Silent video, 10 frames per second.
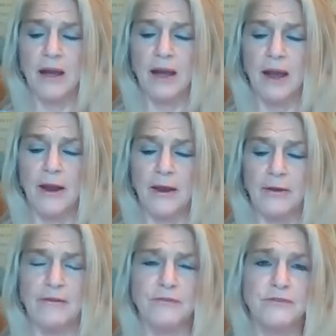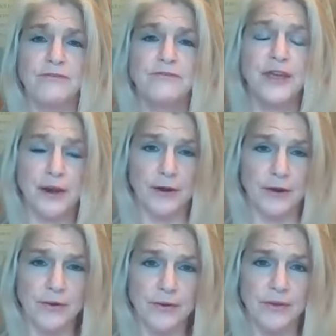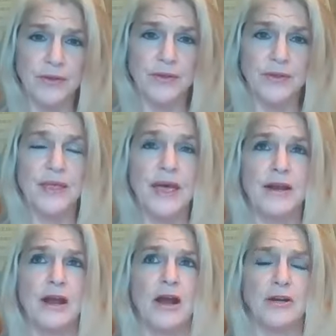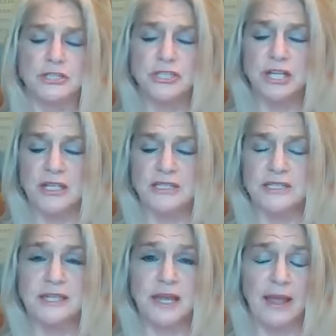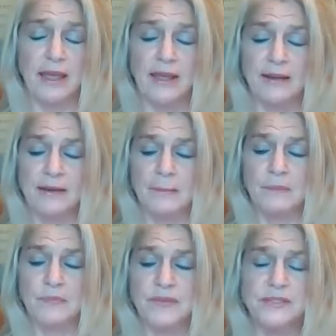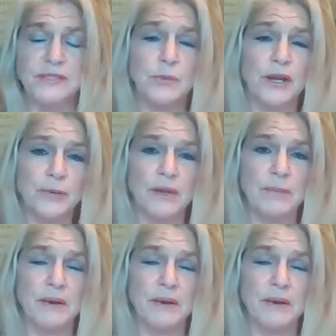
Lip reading: are fair, that are just. And the square